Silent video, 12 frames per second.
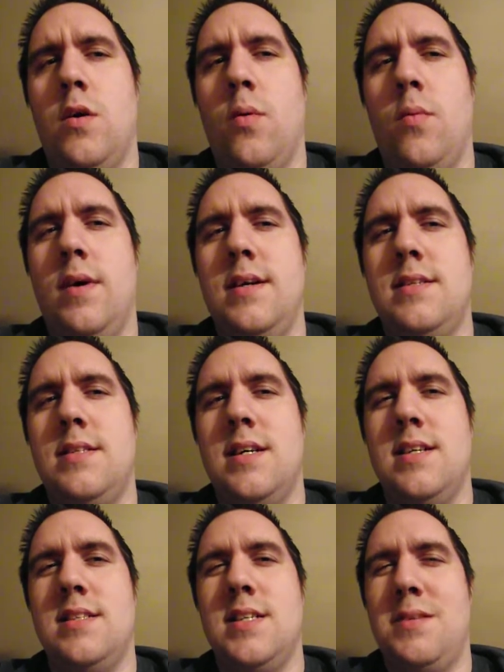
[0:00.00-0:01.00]
what
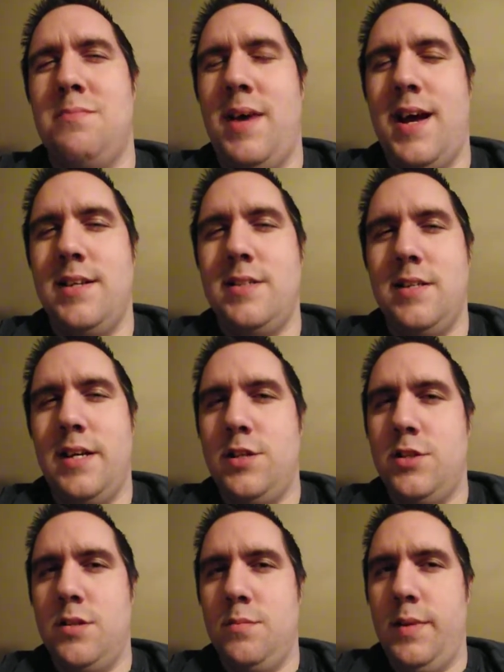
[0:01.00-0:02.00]
does
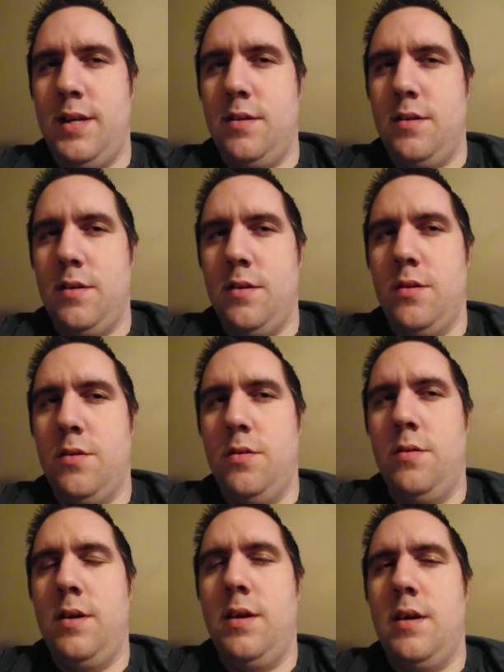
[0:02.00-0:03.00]
imagination mean to you,
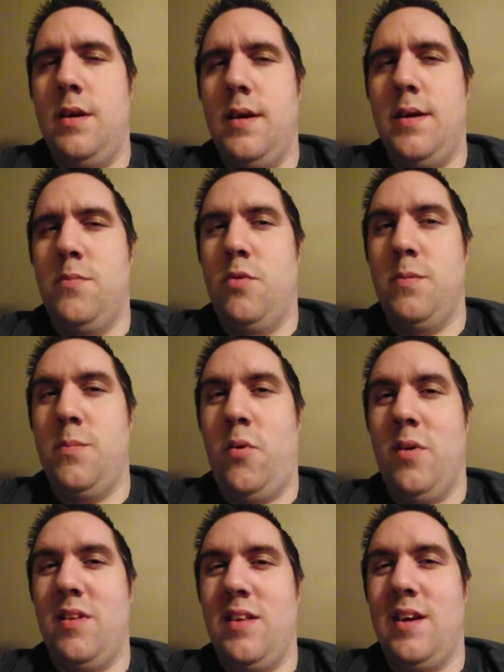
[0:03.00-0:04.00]
and more
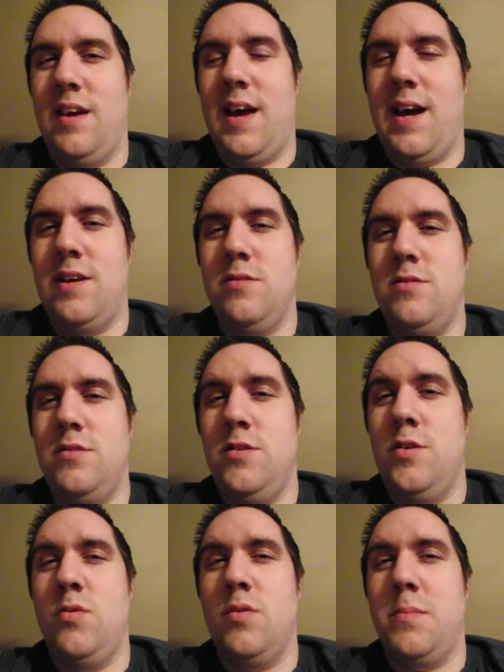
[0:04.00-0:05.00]
importantly, how do
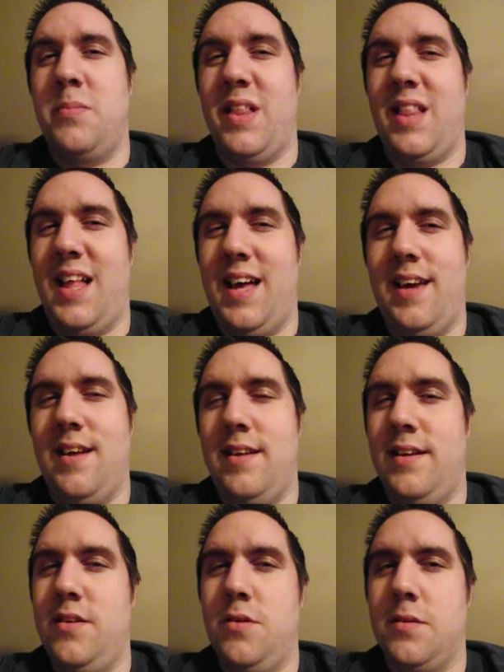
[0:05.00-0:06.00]
you apply it
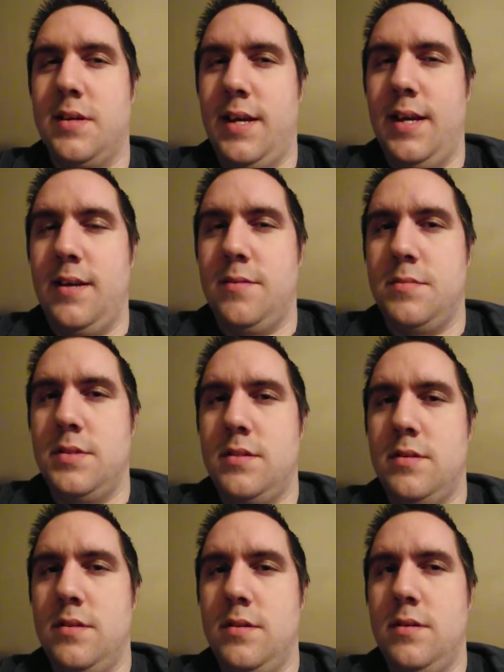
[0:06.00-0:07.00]
in your games?